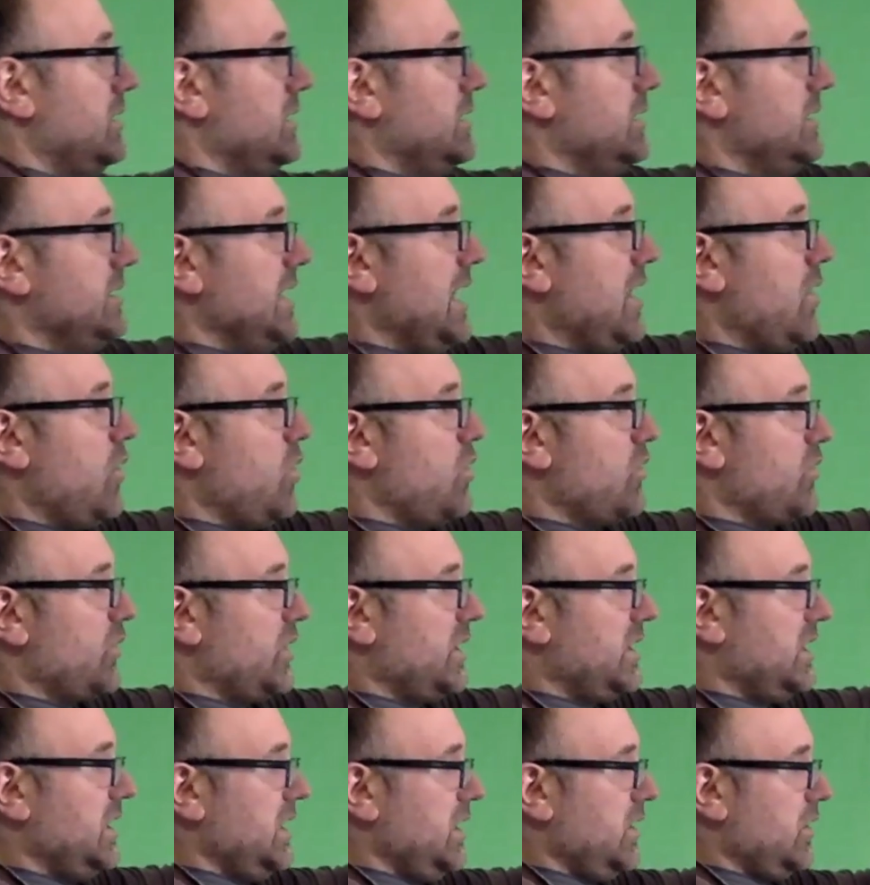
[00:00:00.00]
Now over
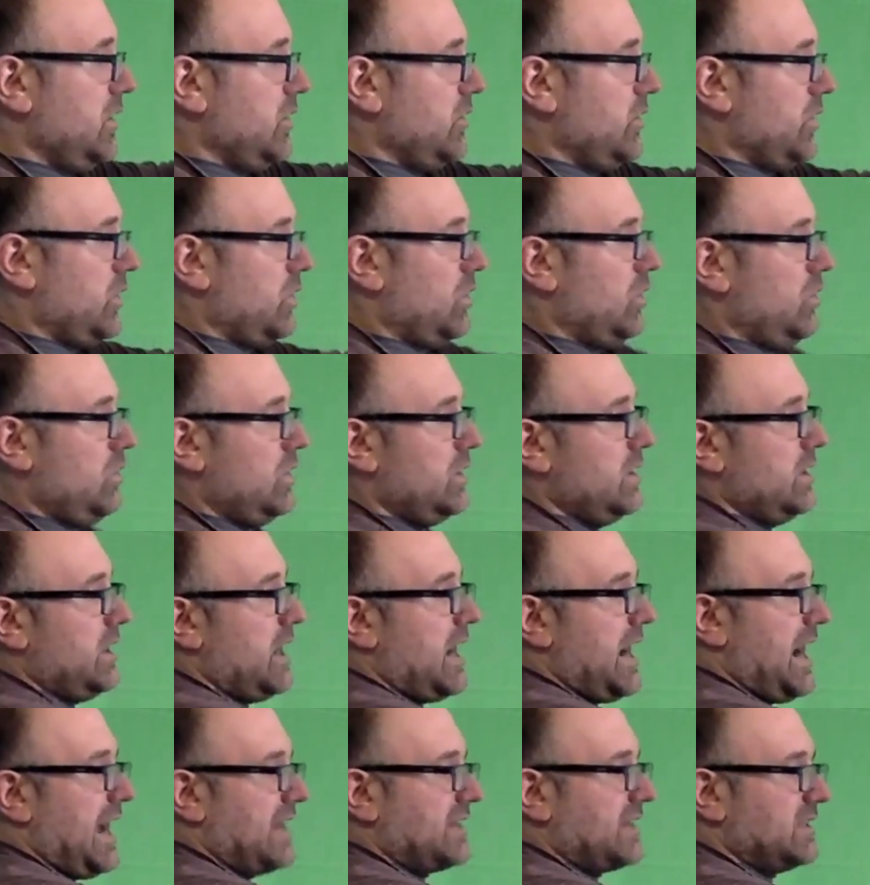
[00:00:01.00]
here, though, I
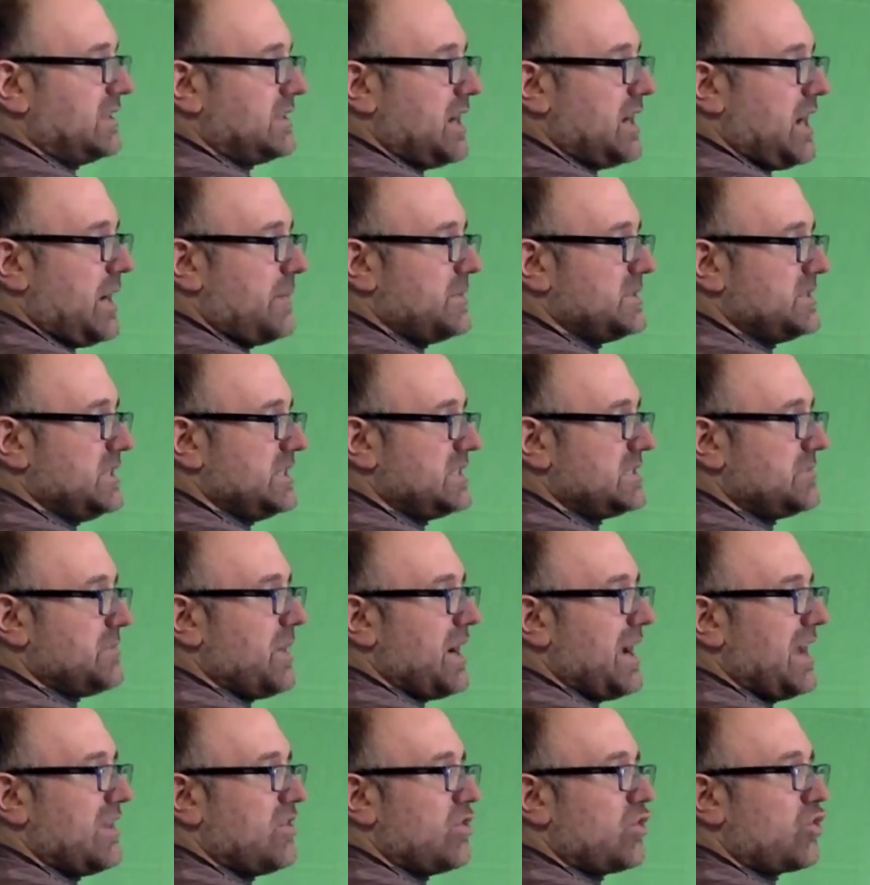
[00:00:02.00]
had to times this
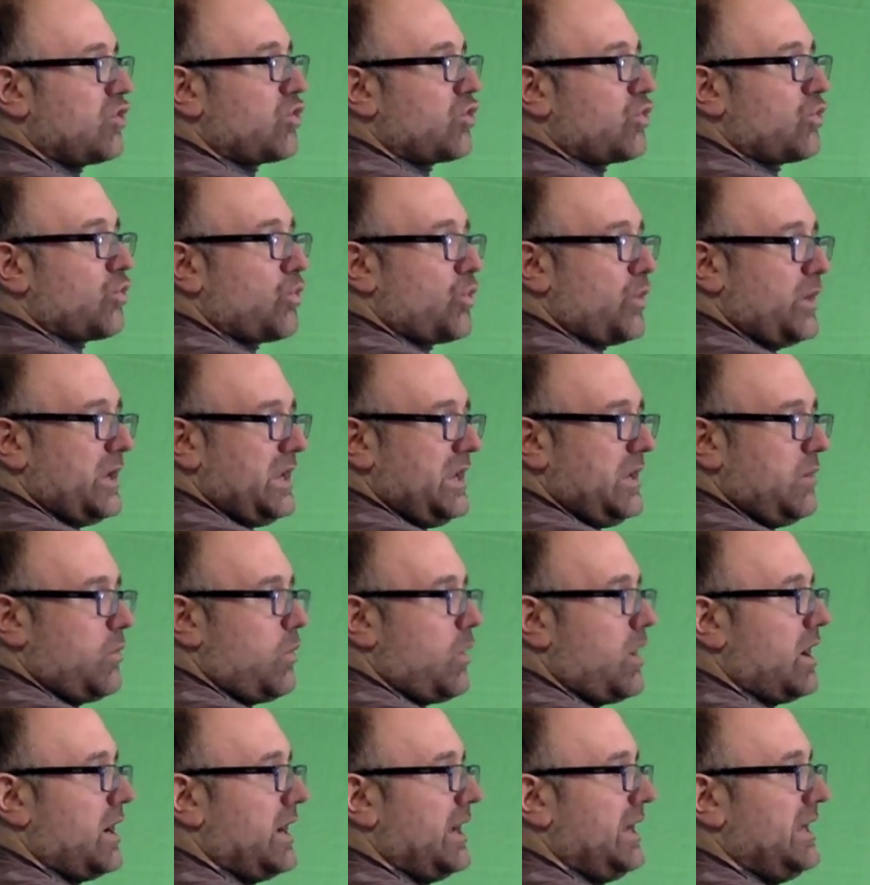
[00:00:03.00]
by
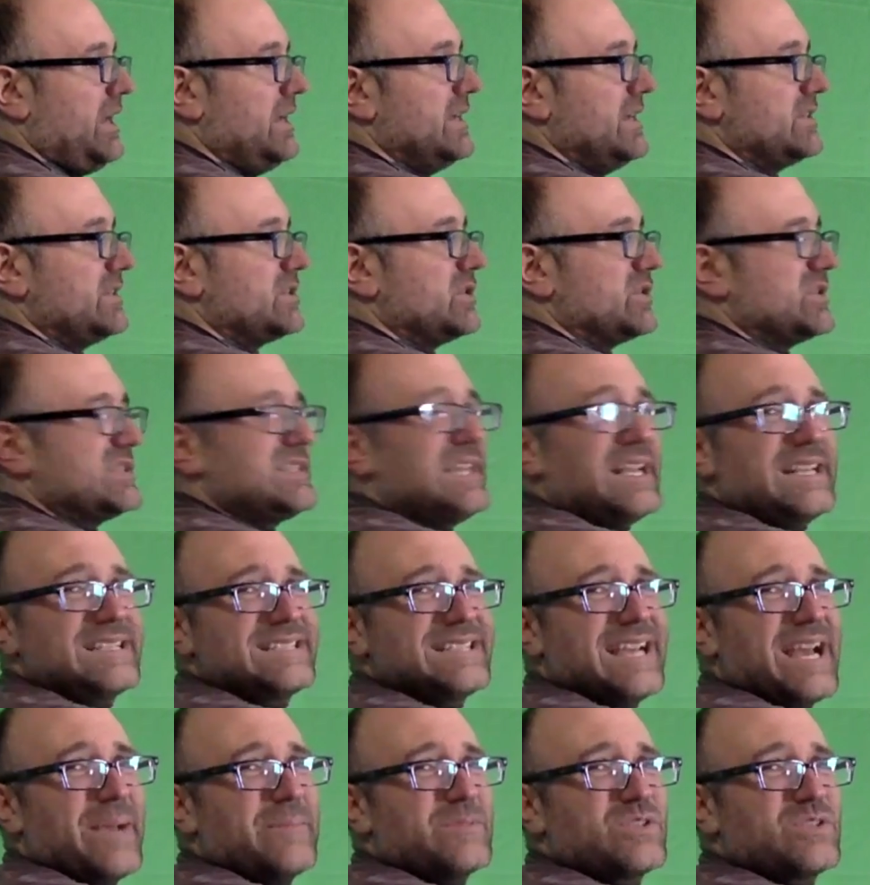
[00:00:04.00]
3y. So 6
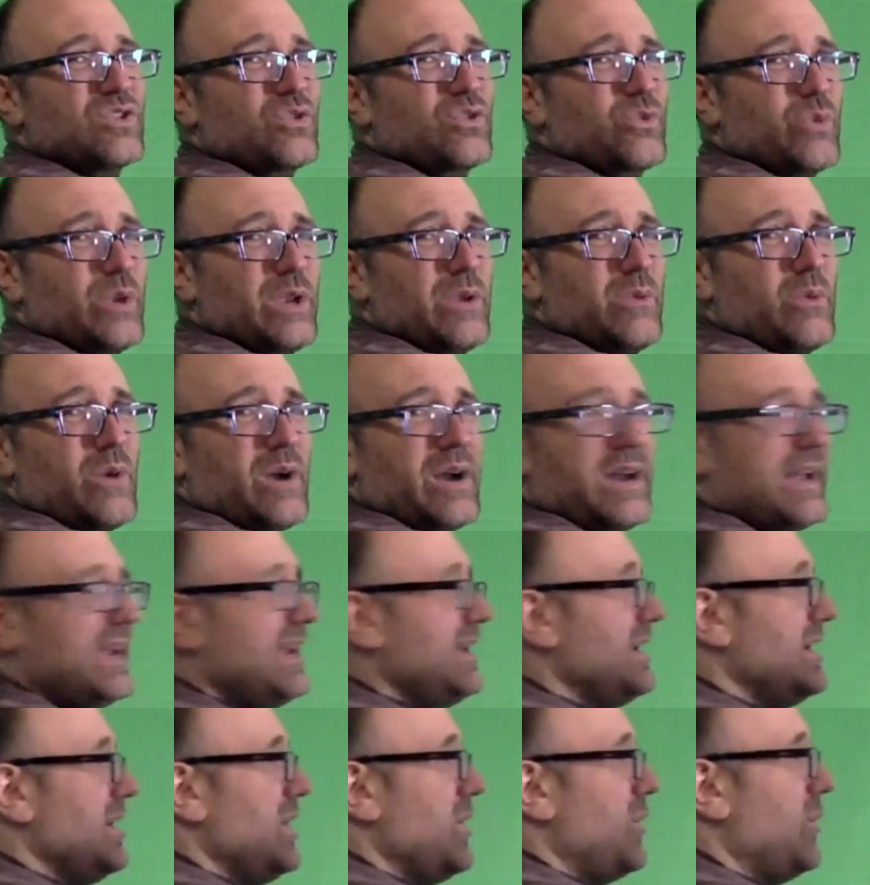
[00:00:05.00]
times 3y,
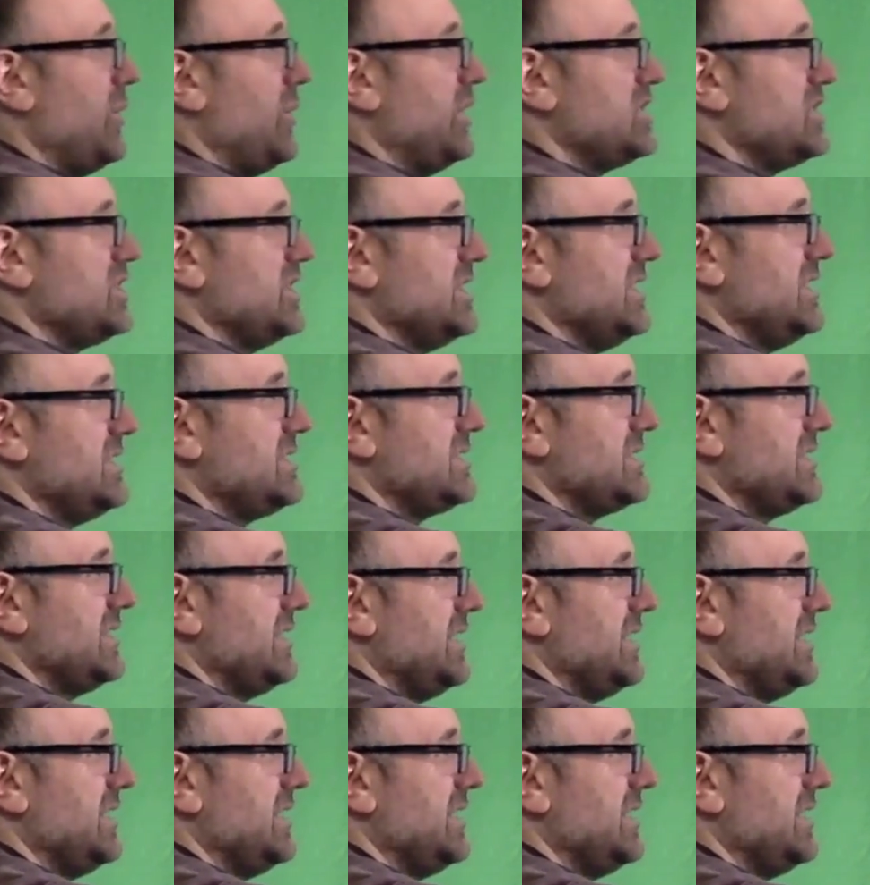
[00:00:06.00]
which is